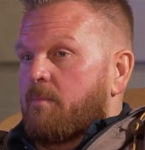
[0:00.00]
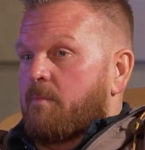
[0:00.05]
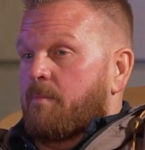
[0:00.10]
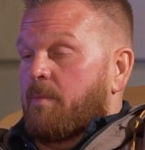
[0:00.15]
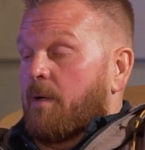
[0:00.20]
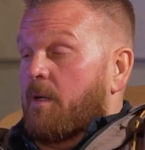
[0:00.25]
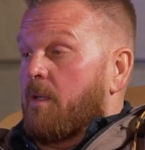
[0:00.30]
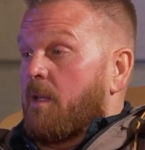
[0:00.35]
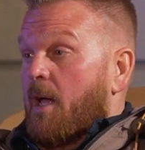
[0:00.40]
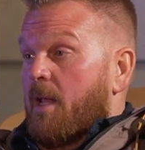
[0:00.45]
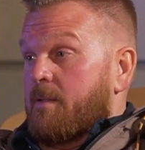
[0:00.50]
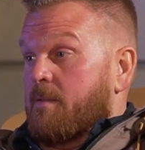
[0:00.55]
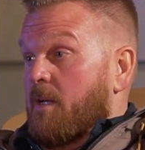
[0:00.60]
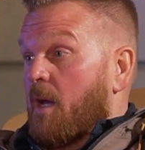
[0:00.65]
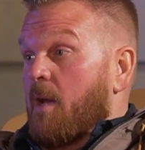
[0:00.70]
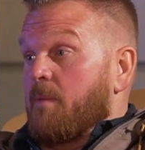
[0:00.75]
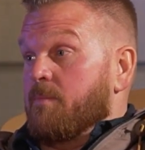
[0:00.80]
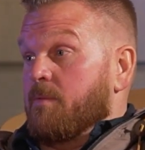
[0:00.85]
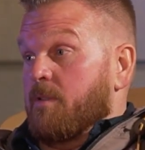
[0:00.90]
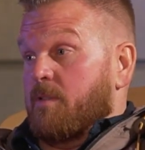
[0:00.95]
But a lot of
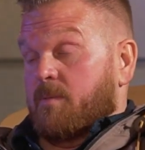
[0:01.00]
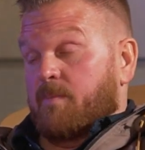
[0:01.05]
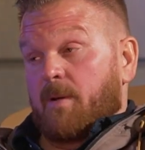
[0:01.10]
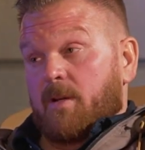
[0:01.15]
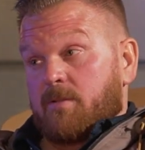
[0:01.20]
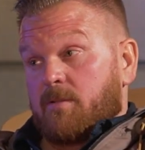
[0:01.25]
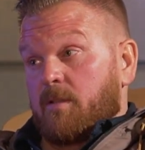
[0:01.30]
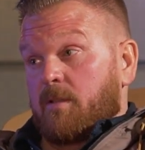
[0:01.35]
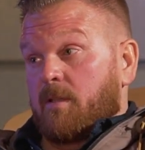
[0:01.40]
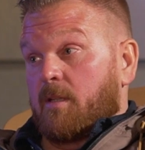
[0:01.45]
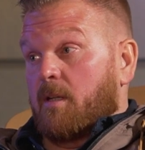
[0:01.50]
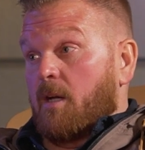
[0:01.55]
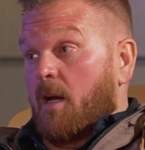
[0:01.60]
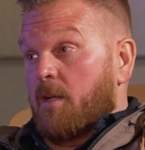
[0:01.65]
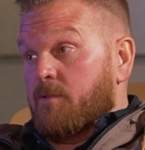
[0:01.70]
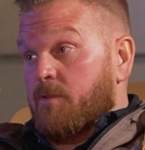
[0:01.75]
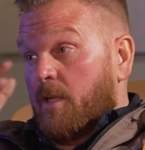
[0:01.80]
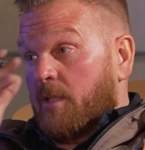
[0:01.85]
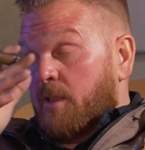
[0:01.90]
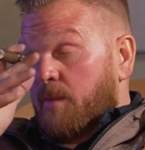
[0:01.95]
times, especially in the
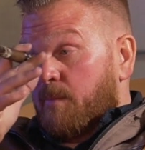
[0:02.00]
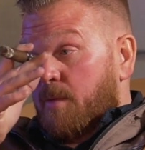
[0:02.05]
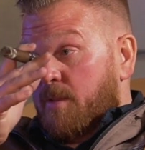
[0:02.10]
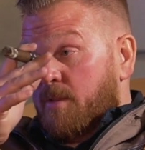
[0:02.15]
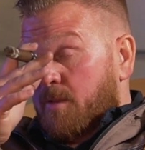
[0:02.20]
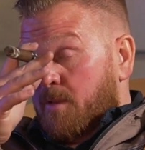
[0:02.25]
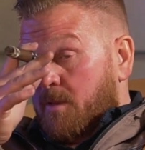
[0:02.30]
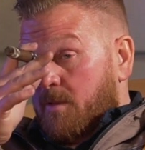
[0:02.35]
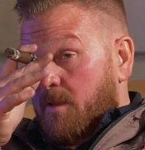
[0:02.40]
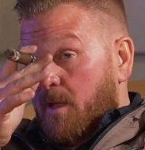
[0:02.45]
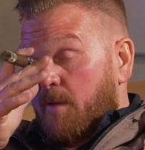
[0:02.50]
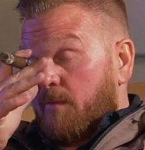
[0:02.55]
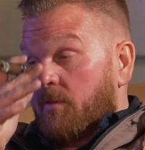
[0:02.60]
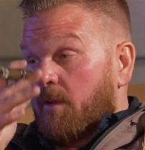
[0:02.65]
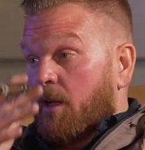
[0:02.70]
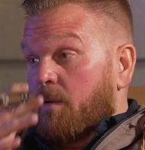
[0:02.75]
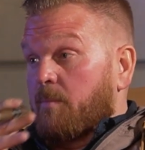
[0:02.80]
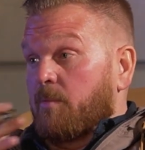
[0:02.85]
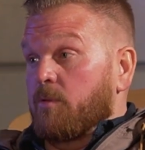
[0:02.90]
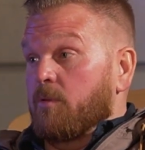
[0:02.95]
contracting business, because I have a
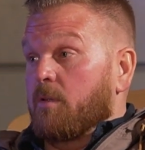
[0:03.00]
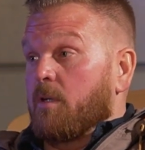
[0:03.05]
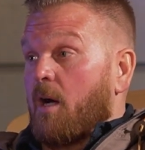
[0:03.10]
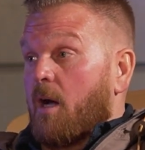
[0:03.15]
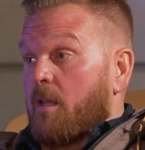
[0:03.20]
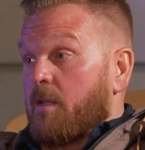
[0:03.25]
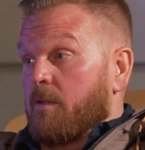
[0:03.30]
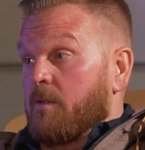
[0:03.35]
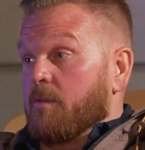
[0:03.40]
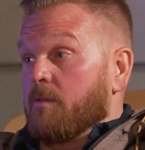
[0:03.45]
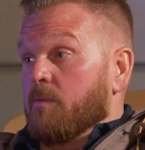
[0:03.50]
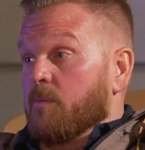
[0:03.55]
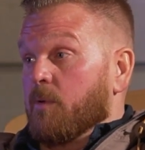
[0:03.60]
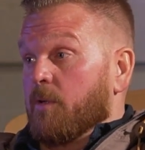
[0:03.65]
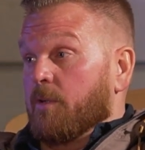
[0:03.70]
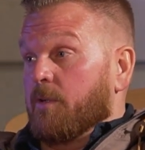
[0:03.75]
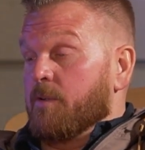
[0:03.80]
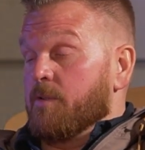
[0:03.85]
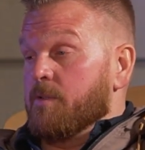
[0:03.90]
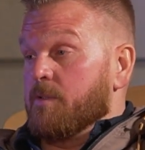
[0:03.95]
lot of blue-collar
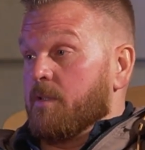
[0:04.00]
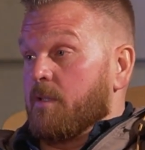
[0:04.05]
workers.